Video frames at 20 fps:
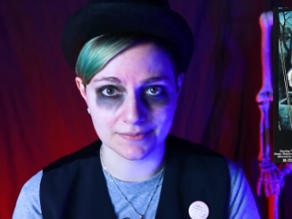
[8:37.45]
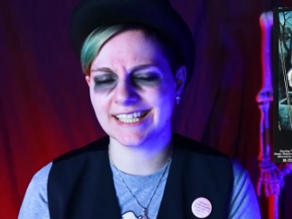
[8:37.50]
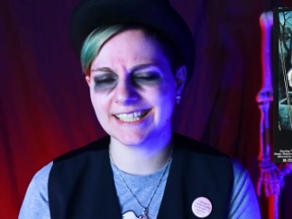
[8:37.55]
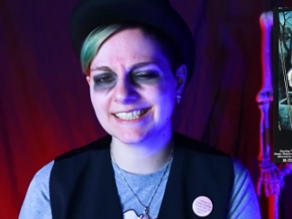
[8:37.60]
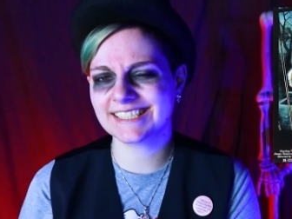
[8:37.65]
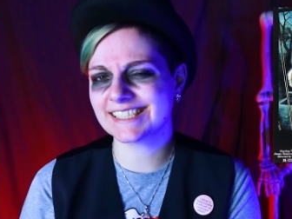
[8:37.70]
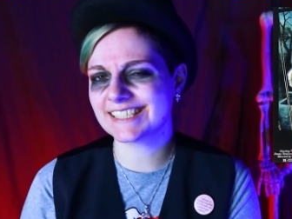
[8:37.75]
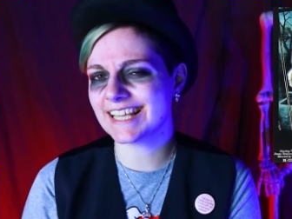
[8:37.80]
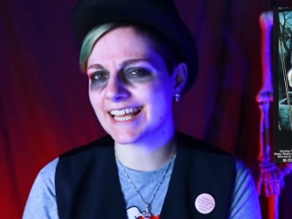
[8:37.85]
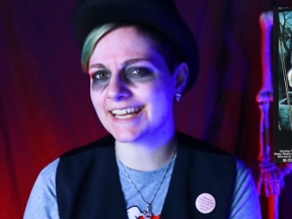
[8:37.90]

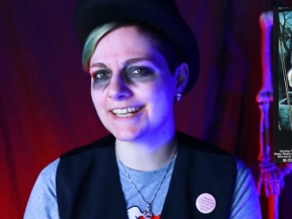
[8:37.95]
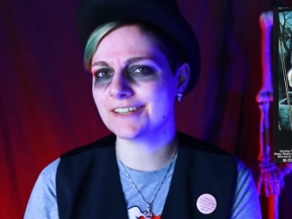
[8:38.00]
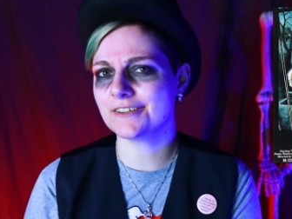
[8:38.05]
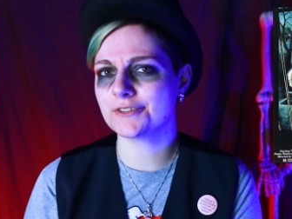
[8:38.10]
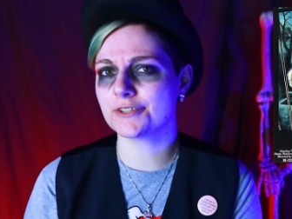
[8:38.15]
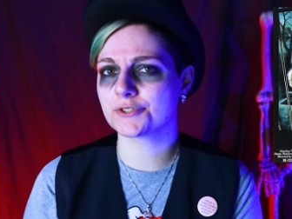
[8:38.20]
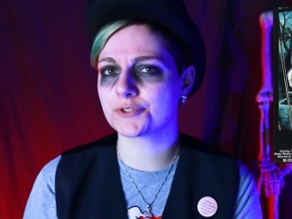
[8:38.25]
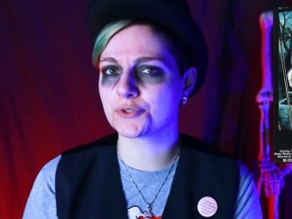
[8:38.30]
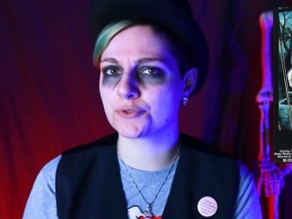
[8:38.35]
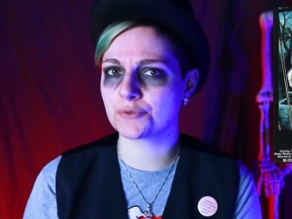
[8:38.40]
It's light on
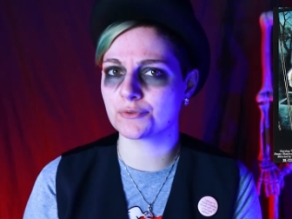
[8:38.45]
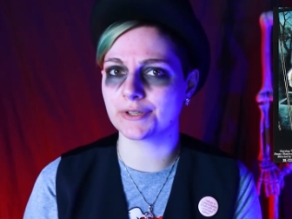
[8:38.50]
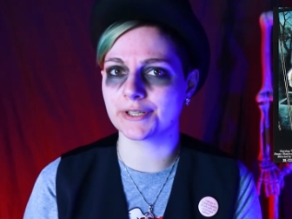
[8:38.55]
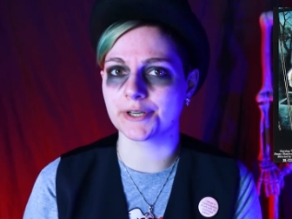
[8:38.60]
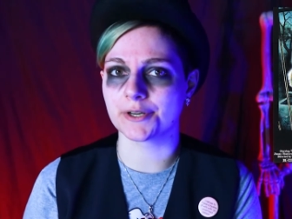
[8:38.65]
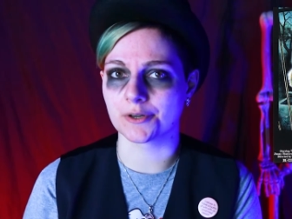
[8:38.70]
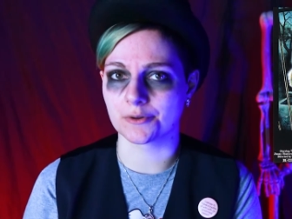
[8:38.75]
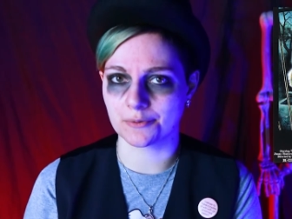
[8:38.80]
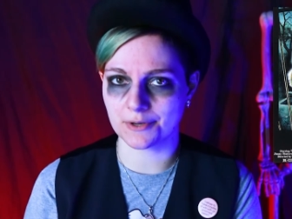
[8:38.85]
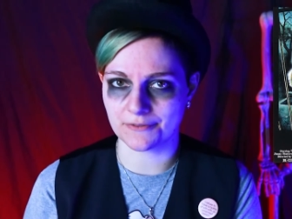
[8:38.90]
the truly
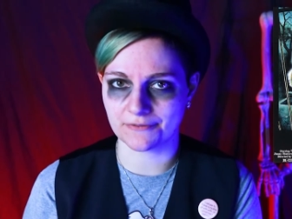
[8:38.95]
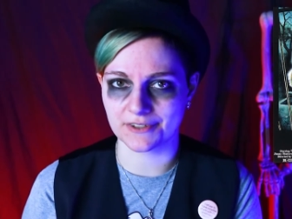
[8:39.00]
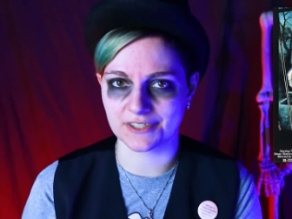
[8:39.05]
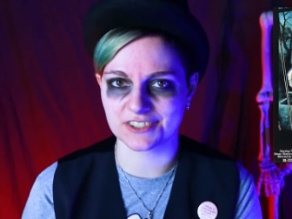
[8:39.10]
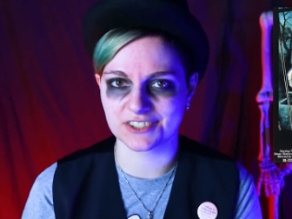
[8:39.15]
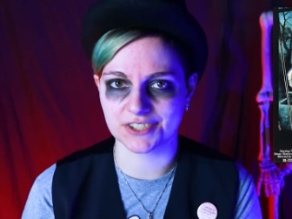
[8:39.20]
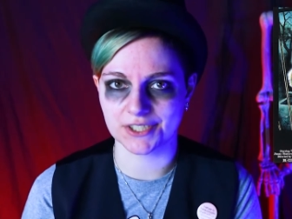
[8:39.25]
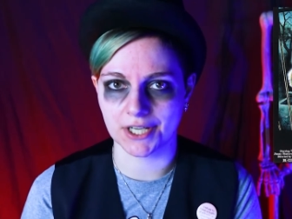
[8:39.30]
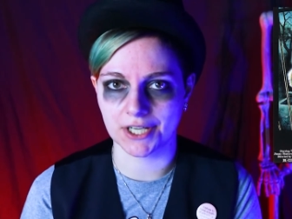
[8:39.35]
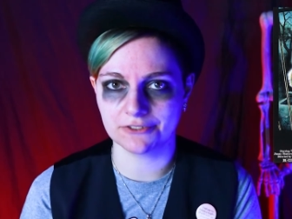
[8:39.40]
horrific
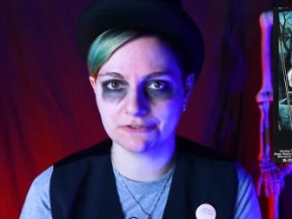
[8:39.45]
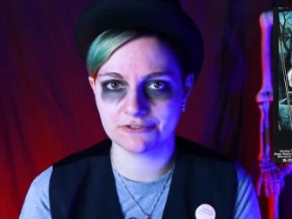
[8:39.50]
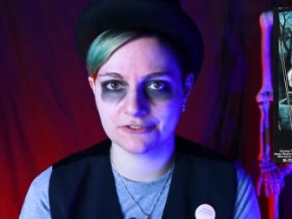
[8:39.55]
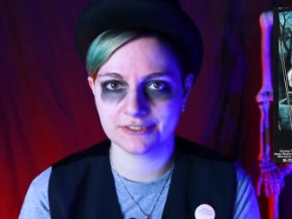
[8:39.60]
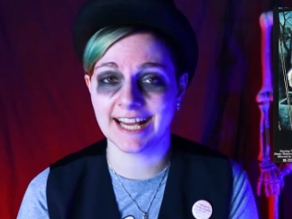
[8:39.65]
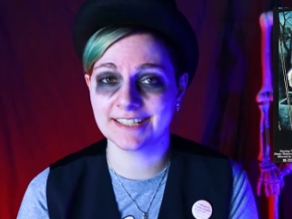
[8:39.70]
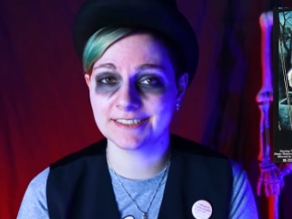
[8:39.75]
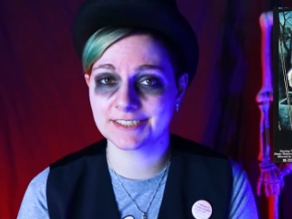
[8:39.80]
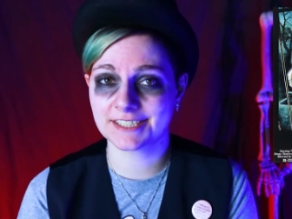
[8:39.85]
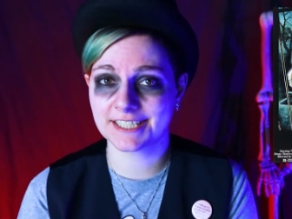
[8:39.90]
stuff,
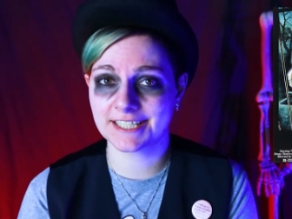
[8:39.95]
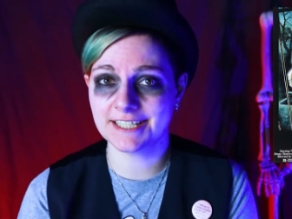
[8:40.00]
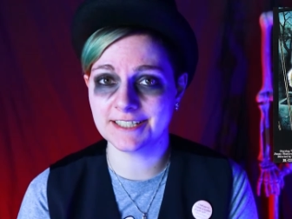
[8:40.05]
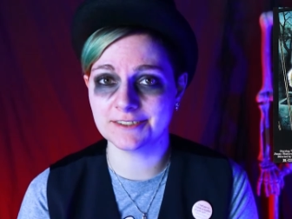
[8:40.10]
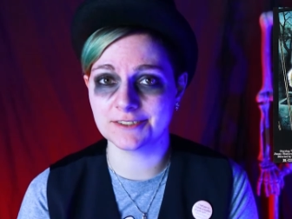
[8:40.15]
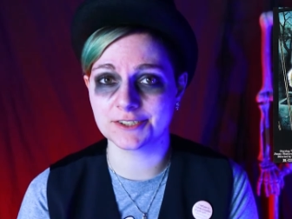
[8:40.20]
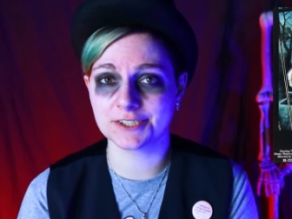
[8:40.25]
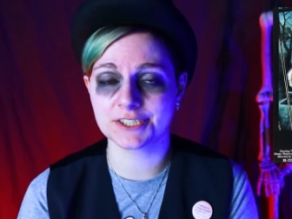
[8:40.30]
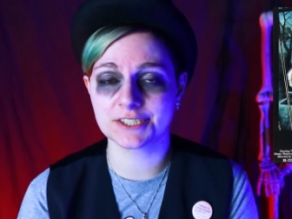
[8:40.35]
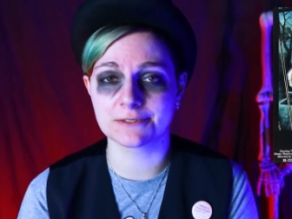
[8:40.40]
and
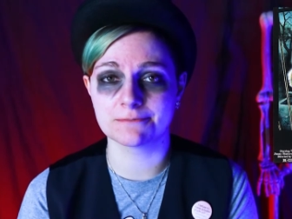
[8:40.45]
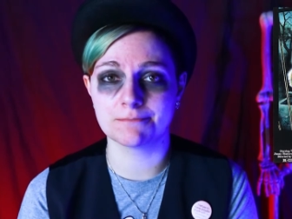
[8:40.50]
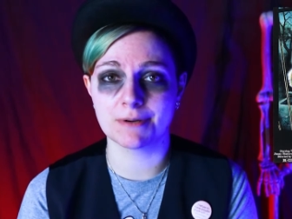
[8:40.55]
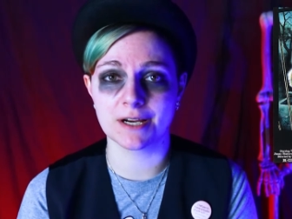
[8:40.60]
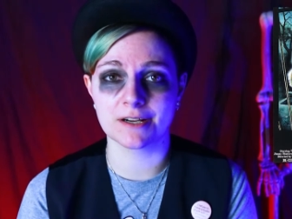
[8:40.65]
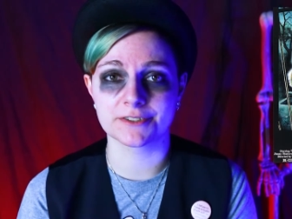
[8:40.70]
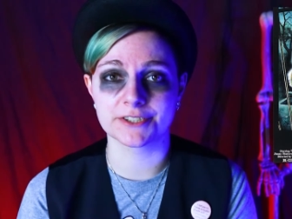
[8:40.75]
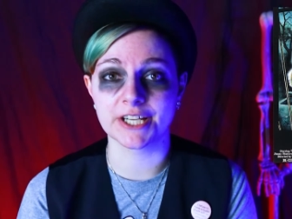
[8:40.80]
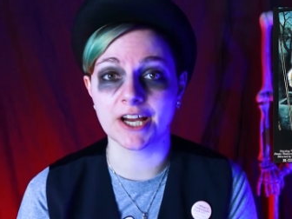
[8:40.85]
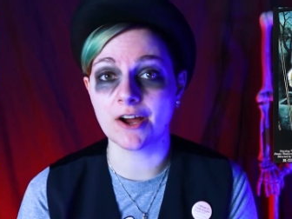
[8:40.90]
kills
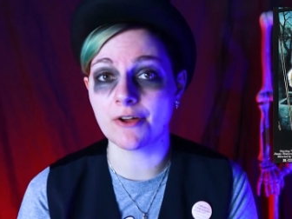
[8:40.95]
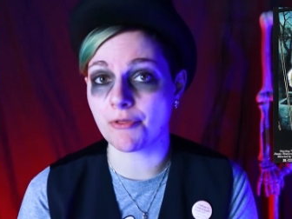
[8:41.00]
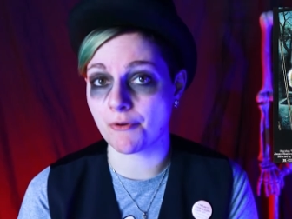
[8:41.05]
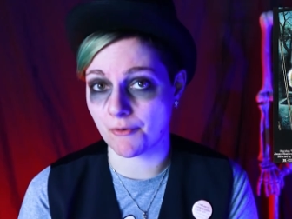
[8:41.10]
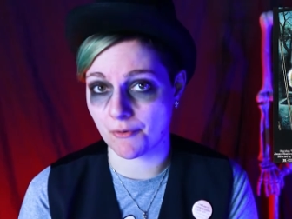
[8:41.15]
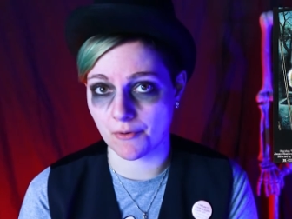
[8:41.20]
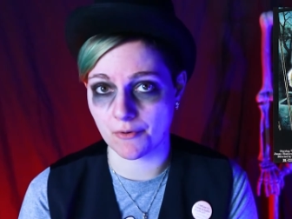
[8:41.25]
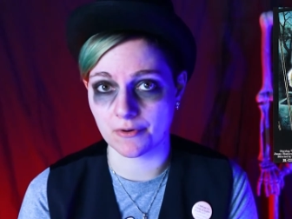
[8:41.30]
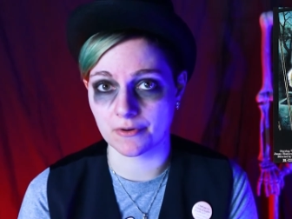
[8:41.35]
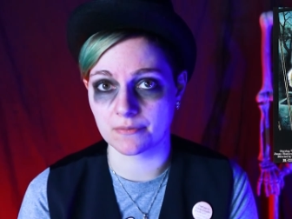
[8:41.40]
compared to other
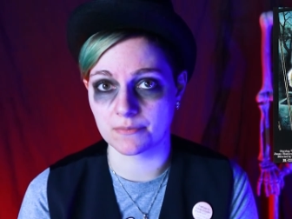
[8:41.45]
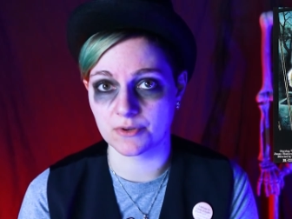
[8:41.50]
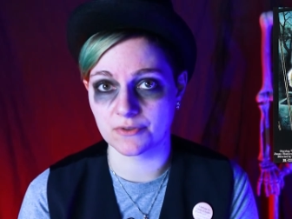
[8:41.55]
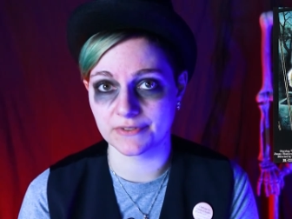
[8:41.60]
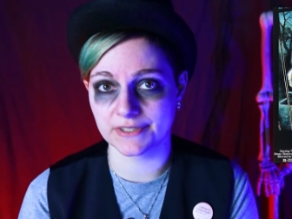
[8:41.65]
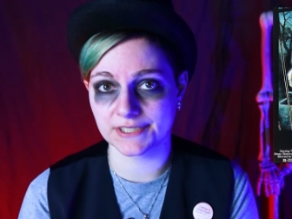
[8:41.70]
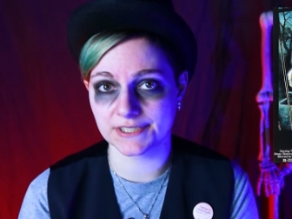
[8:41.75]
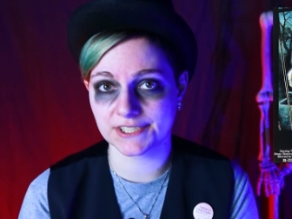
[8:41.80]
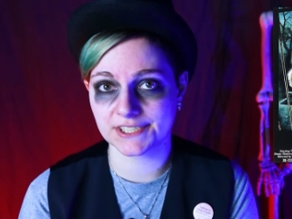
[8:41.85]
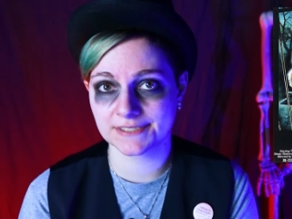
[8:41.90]
horror
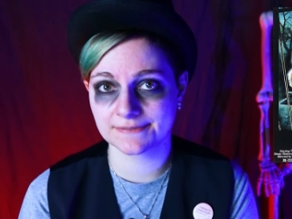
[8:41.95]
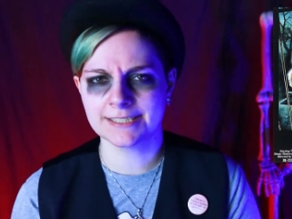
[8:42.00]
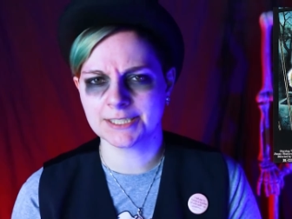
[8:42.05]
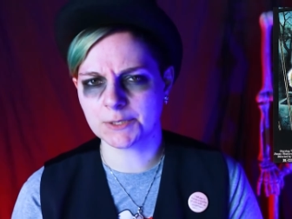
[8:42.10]
movies.